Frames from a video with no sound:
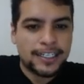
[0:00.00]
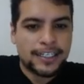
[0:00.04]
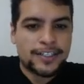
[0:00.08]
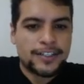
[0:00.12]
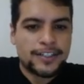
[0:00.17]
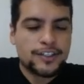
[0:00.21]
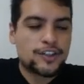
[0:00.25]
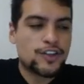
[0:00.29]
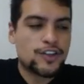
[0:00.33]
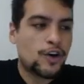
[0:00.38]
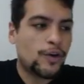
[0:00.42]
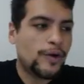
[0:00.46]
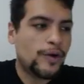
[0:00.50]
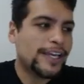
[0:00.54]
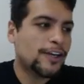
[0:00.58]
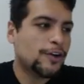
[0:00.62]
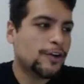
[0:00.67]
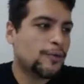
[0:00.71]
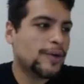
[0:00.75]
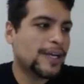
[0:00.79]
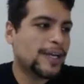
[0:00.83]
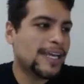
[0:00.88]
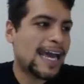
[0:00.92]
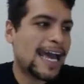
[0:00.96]
So
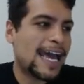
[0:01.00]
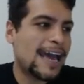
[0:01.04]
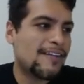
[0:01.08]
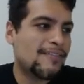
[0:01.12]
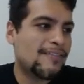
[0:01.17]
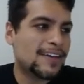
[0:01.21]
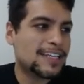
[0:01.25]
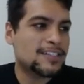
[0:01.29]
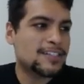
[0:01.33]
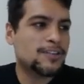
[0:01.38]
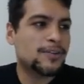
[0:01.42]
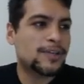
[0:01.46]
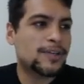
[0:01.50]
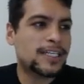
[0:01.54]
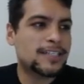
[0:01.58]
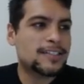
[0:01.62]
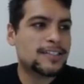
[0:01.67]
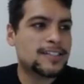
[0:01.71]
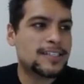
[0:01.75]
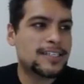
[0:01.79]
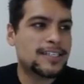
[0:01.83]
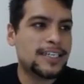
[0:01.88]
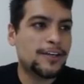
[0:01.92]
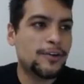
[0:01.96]
here we have, as you can
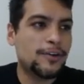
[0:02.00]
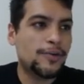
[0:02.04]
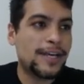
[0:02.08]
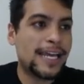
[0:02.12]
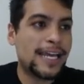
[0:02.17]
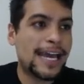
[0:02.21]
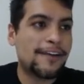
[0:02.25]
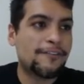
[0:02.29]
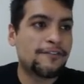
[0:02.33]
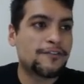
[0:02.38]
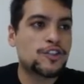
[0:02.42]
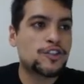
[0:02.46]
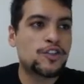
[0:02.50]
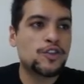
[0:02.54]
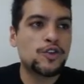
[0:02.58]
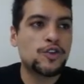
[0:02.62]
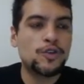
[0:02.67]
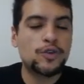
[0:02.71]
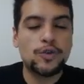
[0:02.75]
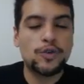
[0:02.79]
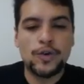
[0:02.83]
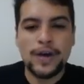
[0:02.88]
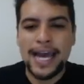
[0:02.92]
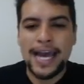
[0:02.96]
see, we have
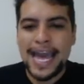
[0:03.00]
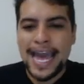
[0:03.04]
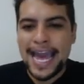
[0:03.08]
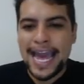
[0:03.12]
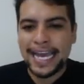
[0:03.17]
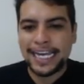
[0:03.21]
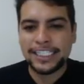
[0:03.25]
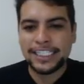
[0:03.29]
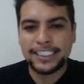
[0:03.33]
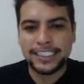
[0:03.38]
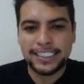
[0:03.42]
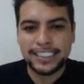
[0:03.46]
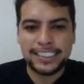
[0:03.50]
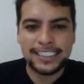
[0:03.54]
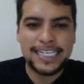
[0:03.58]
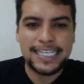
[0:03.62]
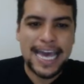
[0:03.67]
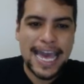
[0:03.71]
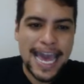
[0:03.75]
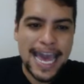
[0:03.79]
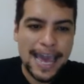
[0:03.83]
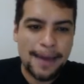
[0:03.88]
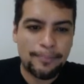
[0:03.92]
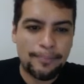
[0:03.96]
two actions
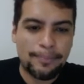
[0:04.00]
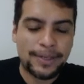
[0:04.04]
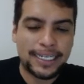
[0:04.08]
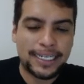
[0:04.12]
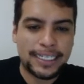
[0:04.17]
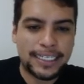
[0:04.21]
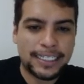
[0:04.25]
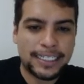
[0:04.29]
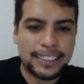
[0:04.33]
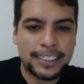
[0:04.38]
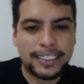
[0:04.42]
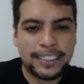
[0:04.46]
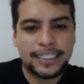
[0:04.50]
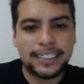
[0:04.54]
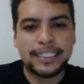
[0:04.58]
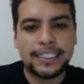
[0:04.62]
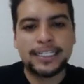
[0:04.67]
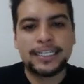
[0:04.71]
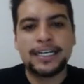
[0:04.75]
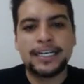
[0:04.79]
happening